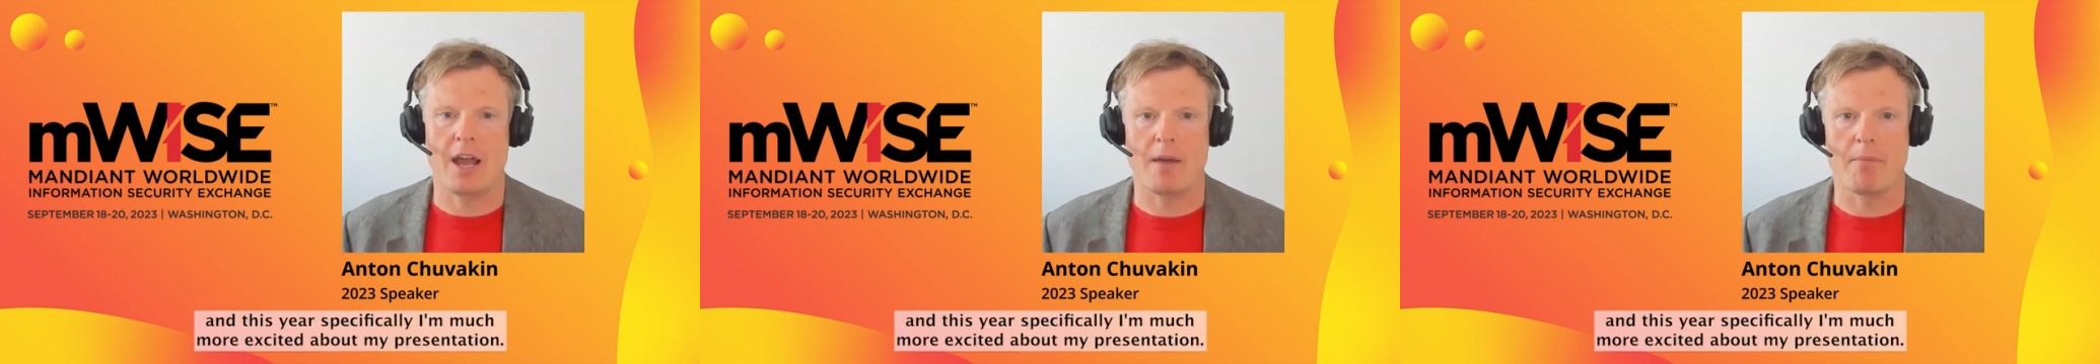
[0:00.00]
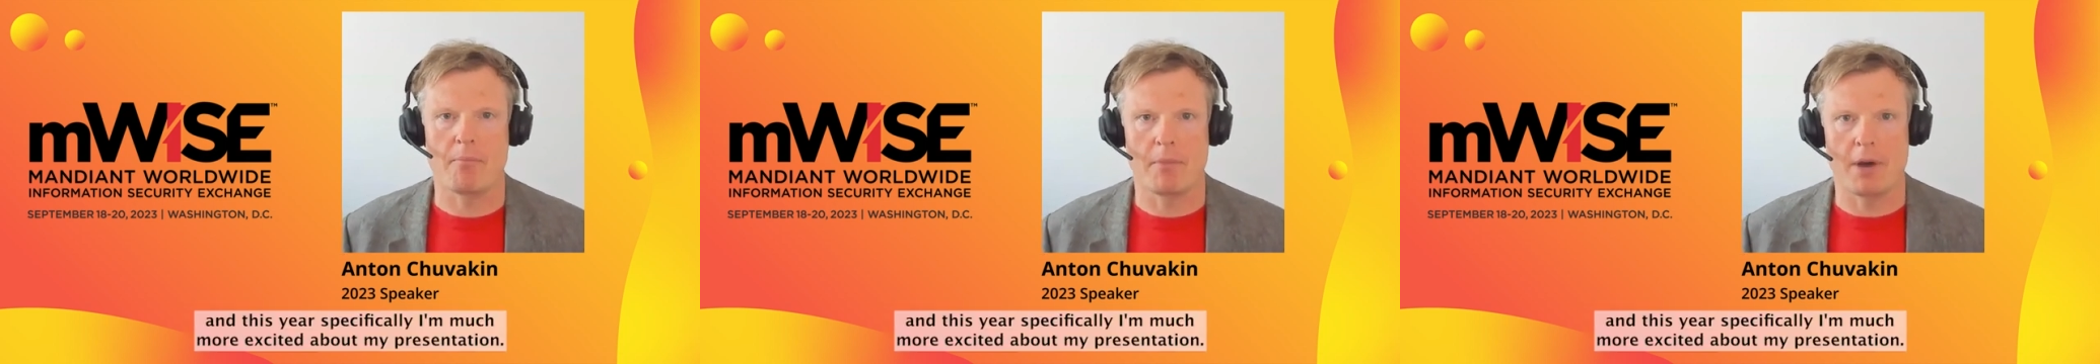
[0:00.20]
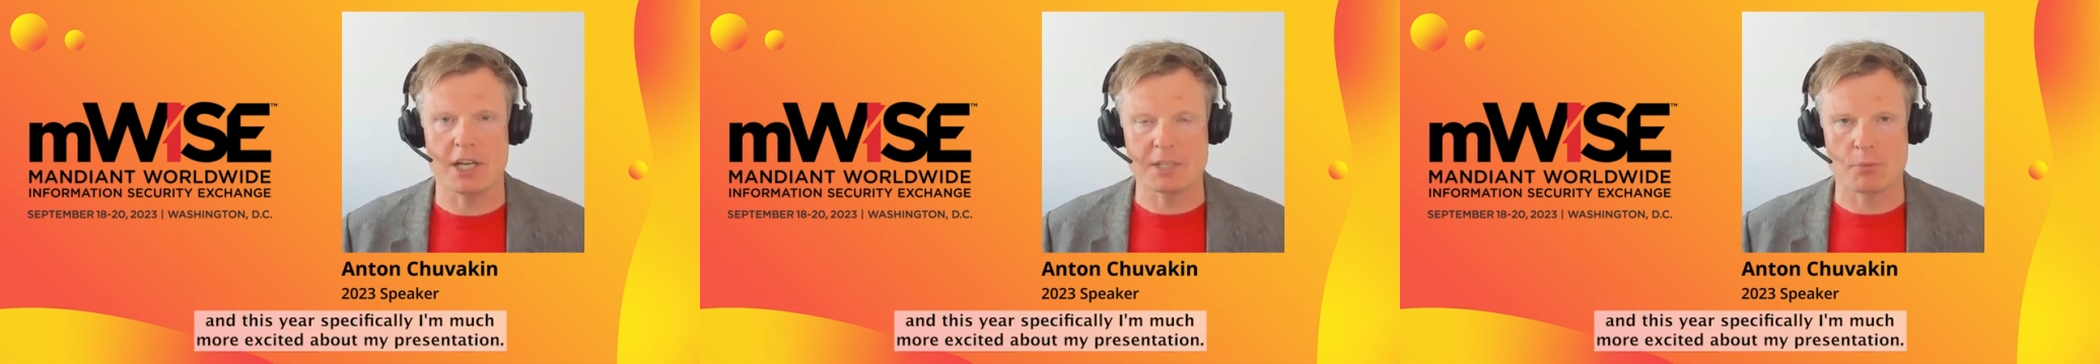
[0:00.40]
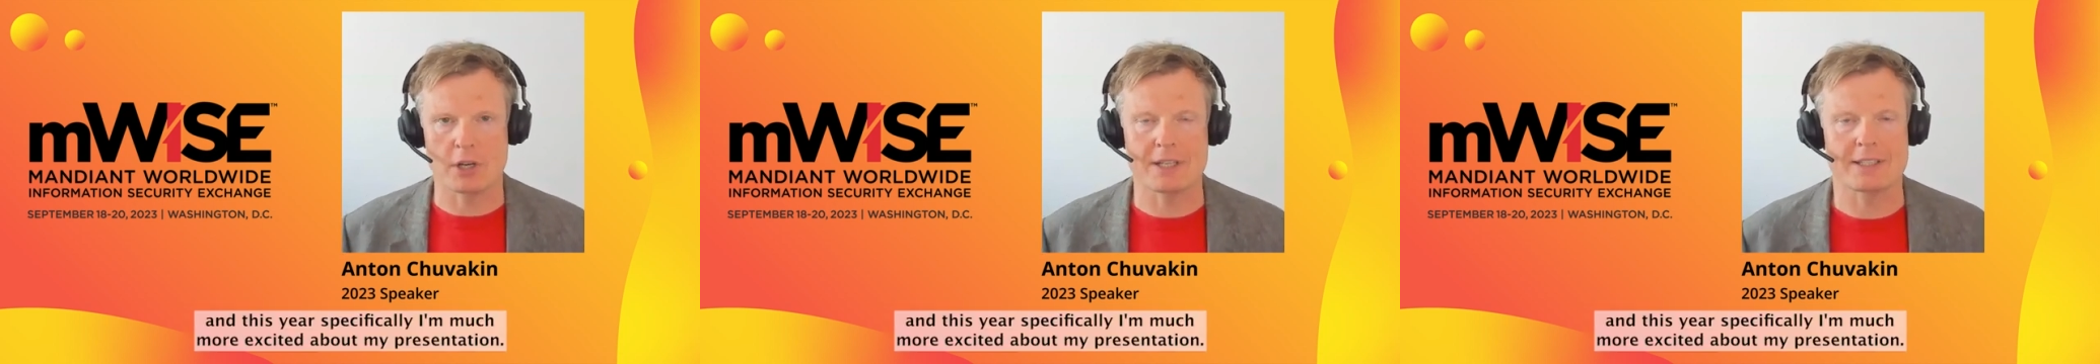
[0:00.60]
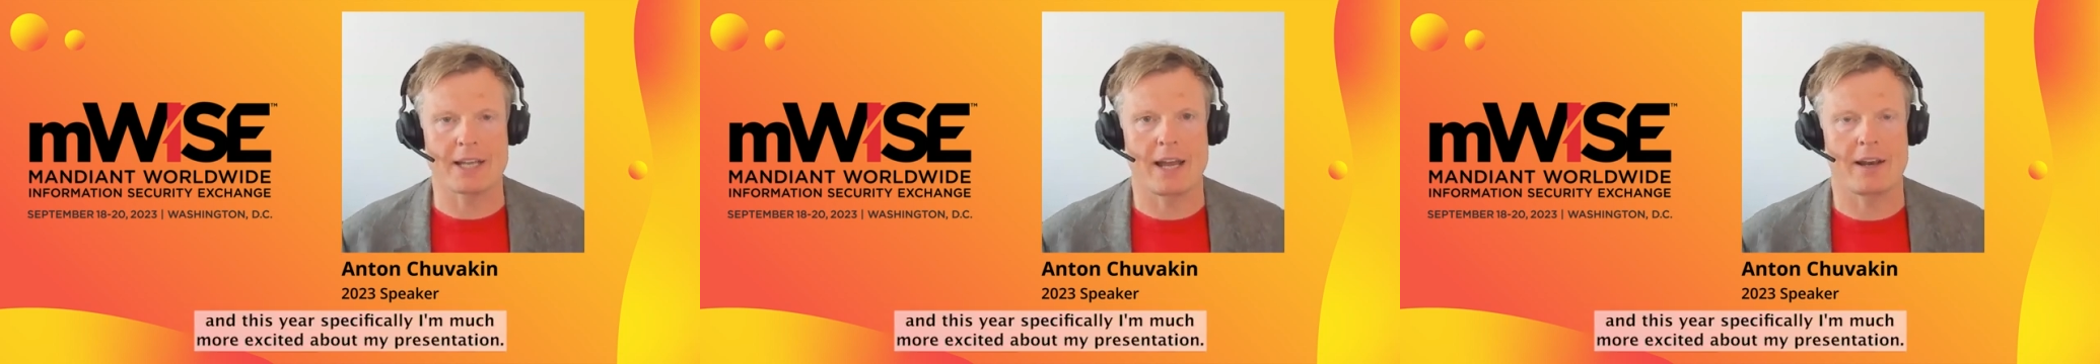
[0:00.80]
I'm much more
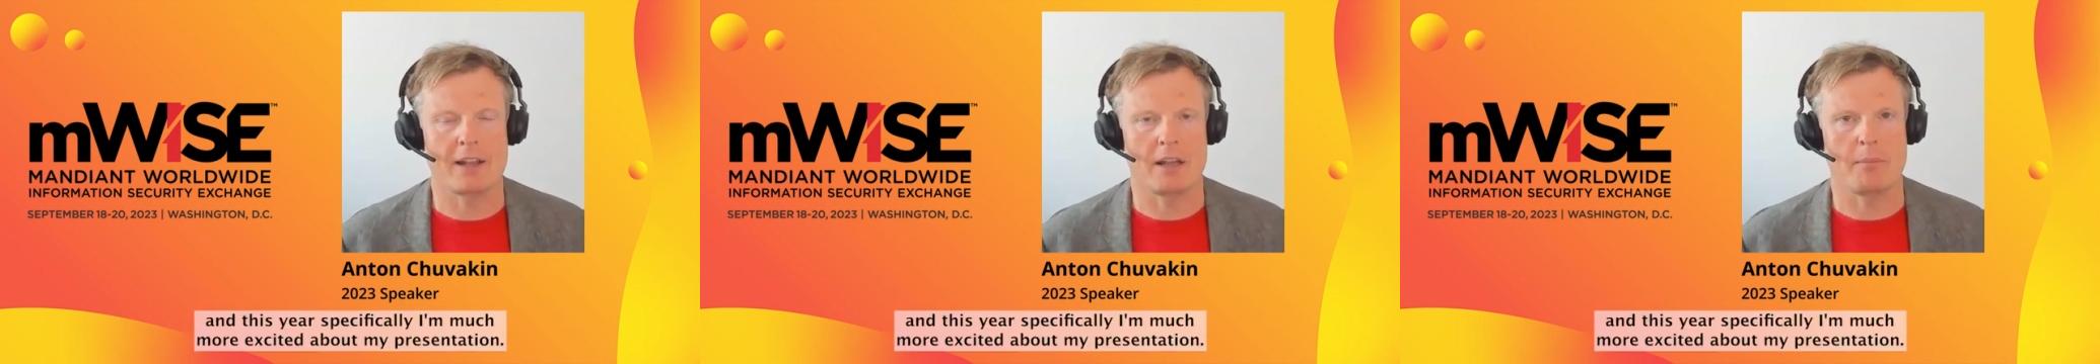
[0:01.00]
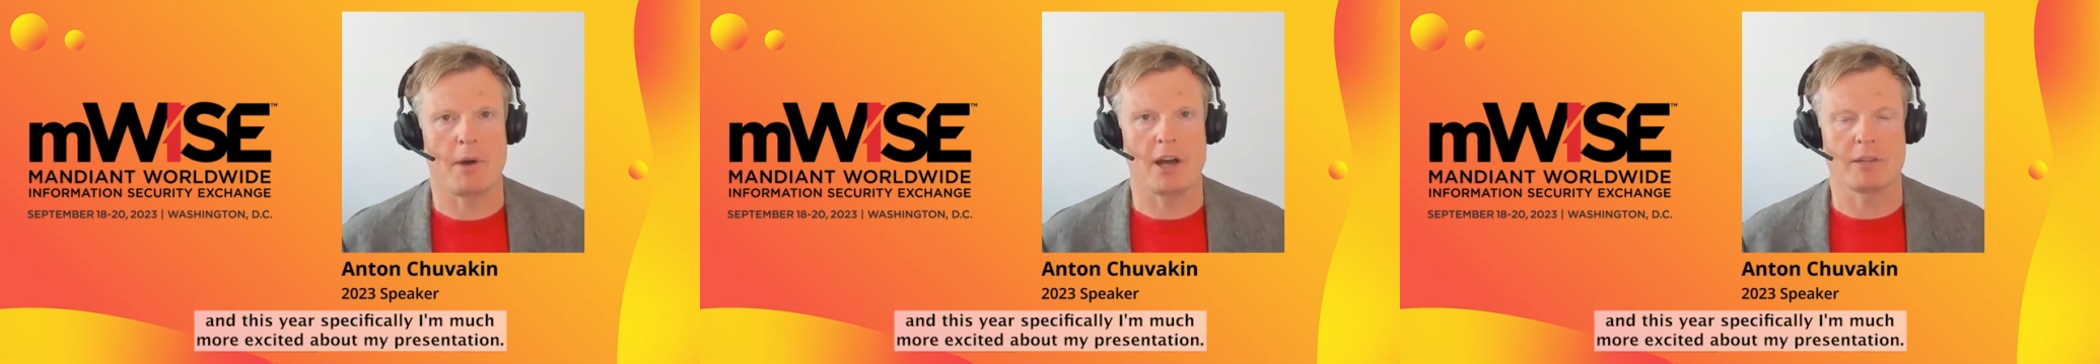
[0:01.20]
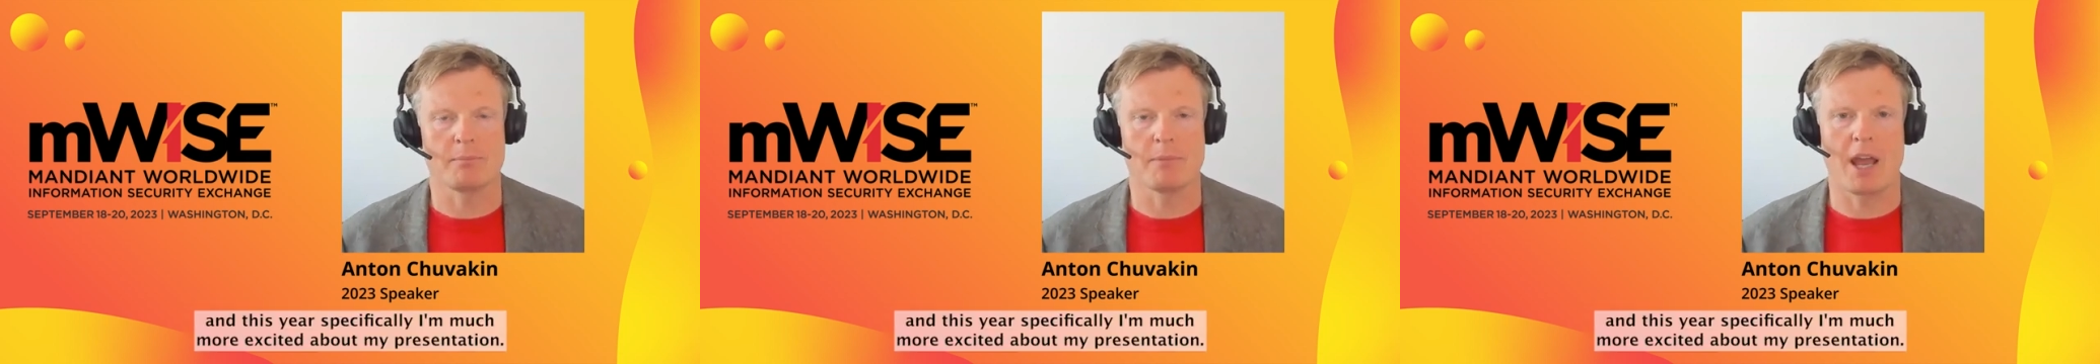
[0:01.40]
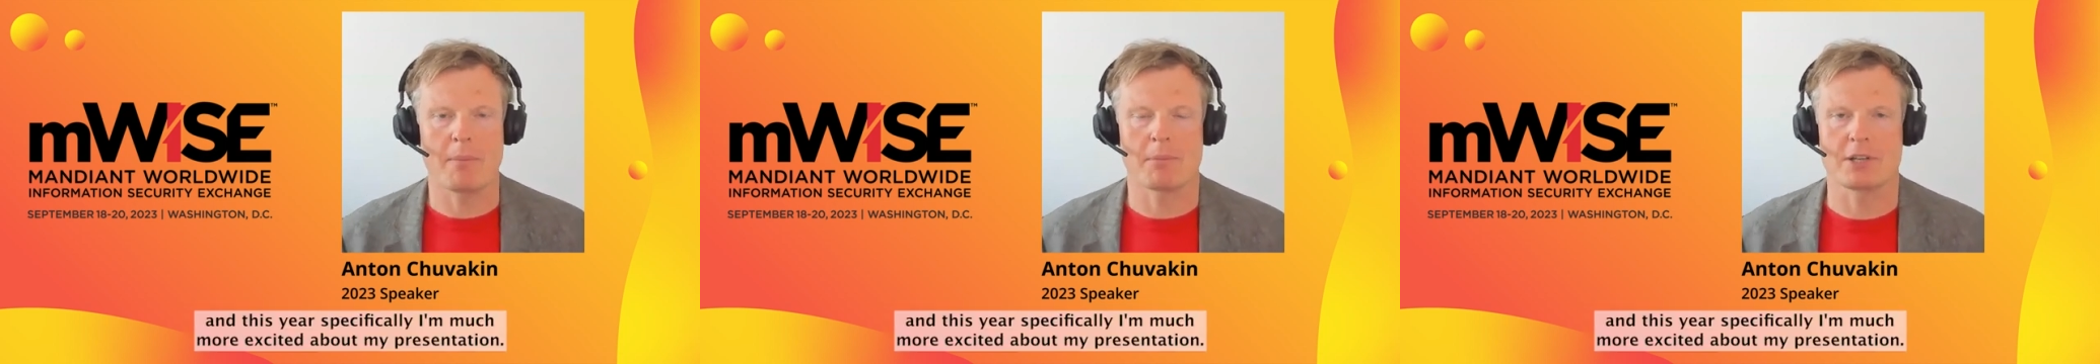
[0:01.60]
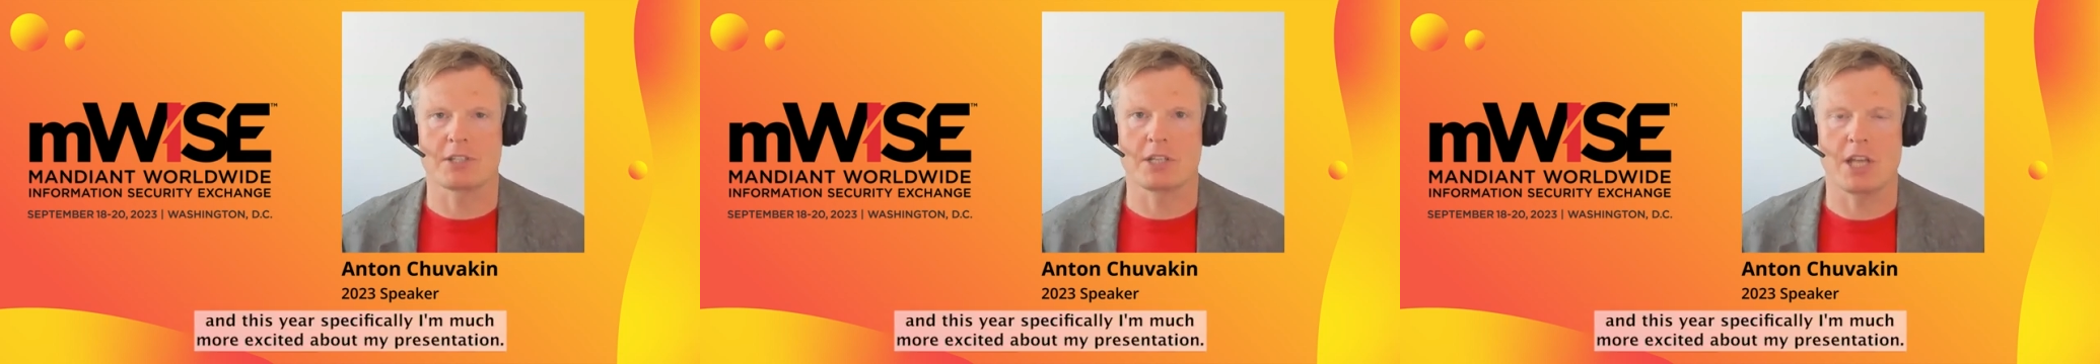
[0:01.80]
excited about my
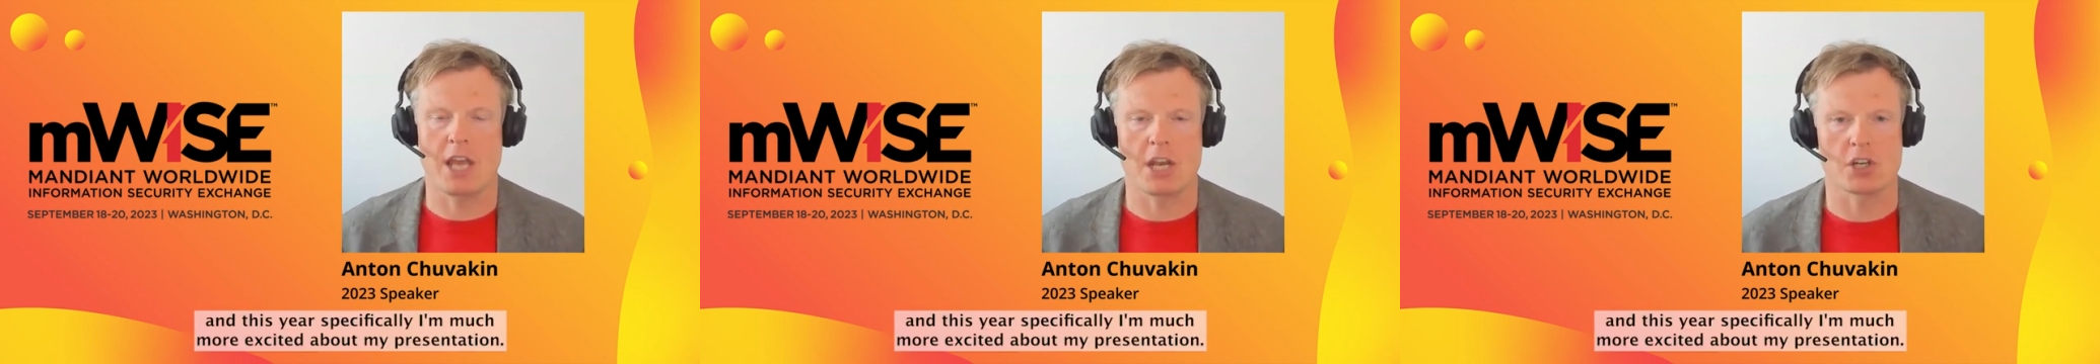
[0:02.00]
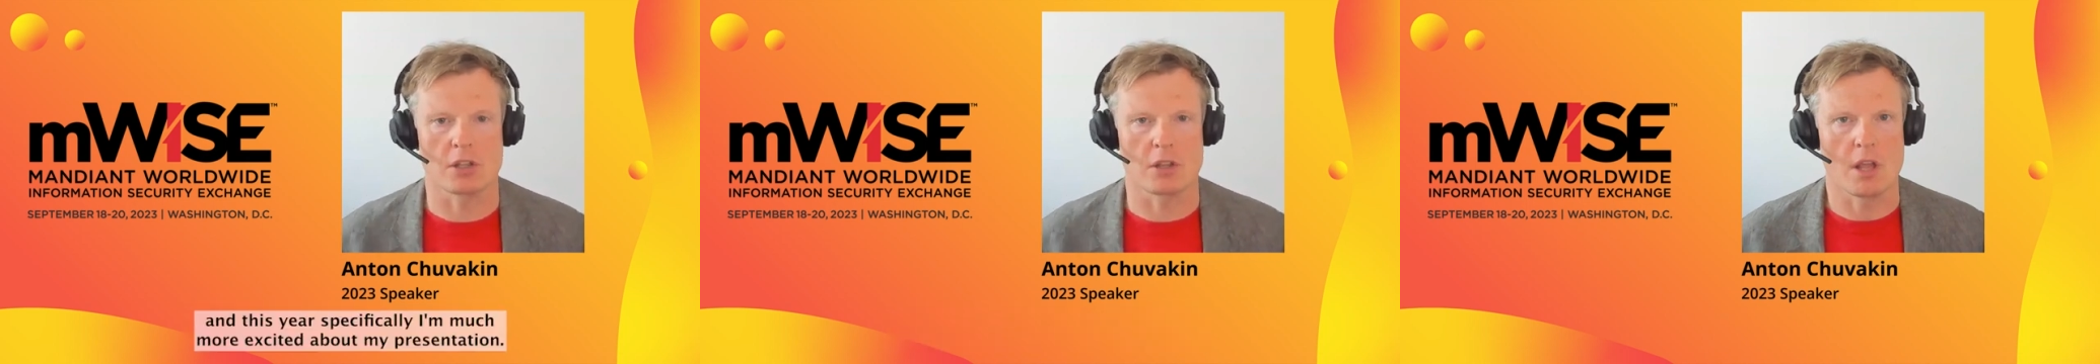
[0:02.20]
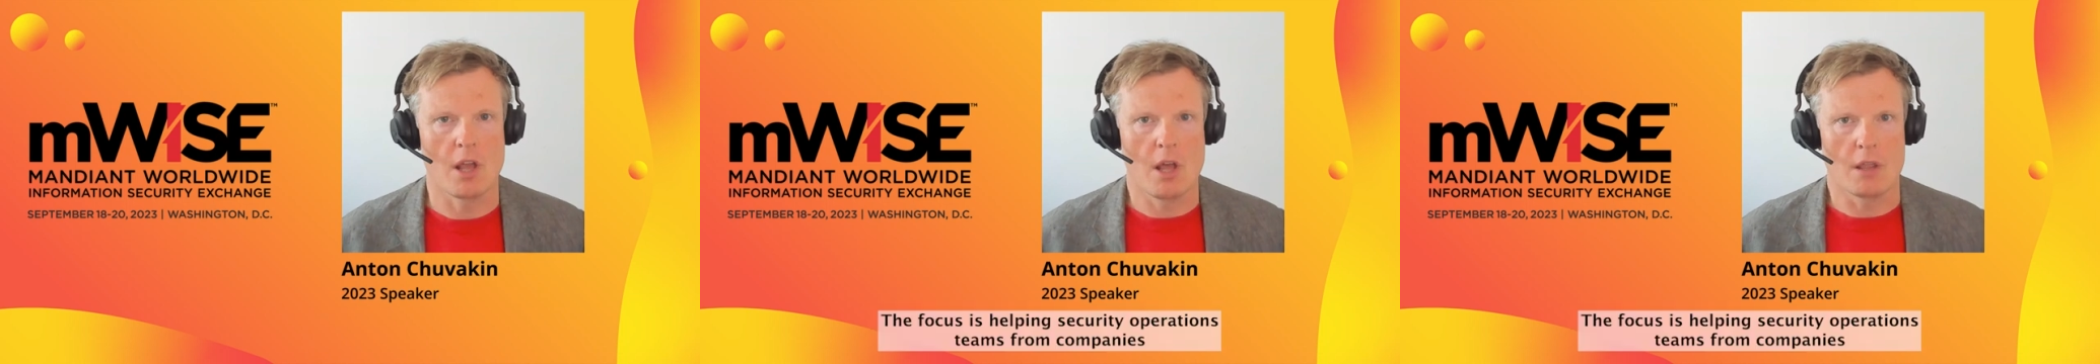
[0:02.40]
presentation.